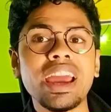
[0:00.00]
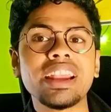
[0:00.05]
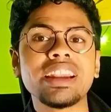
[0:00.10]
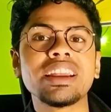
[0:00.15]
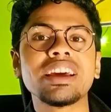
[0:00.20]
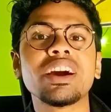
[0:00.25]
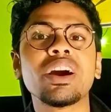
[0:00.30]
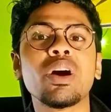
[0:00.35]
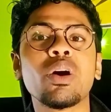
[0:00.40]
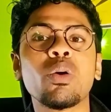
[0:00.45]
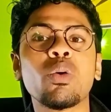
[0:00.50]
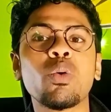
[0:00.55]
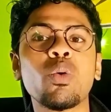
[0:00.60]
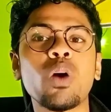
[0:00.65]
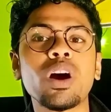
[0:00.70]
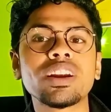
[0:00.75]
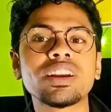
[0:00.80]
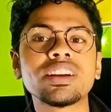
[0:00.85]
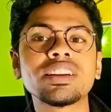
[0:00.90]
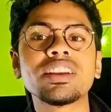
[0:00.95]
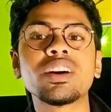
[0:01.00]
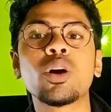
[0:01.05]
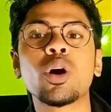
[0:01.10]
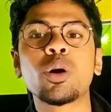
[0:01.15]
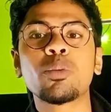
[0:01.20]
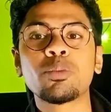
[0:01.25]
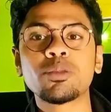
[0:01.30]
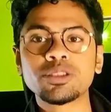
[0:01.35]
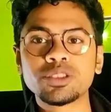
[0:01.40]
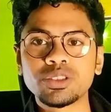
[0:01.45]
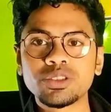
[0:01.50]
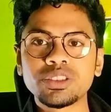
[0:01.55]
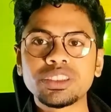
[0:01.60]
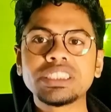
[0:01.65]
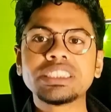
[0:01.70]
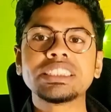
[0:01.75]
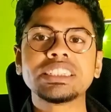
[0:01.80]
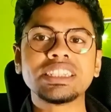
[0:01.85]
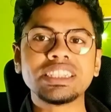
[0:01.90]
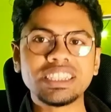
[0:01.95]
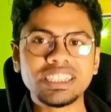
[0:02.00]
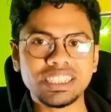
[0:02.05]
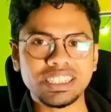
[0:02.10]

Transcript: and what are the opportunities in